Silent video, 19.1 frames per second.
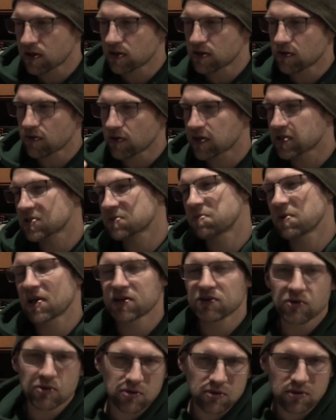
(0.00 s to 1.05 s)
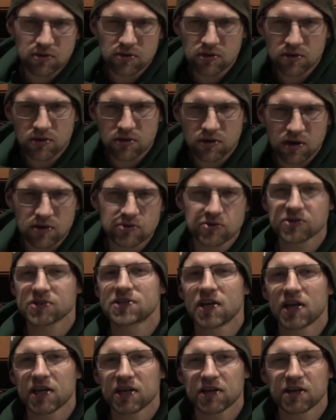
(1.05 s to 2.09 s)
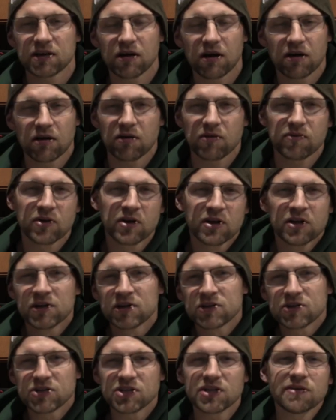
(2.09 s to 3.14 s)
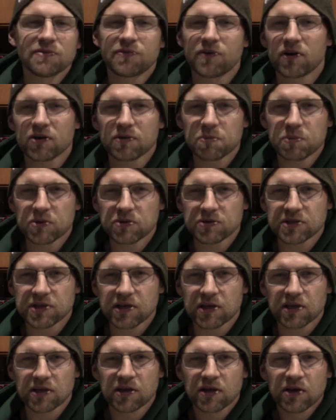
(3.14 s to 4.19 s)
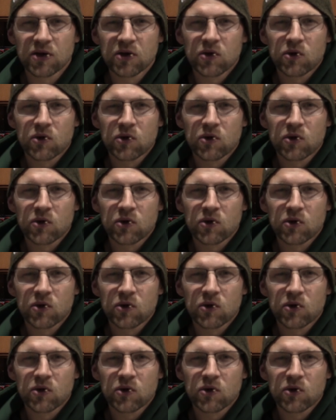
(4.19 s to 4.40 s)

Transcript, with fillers: you know, expand your, your understanding of G-funk music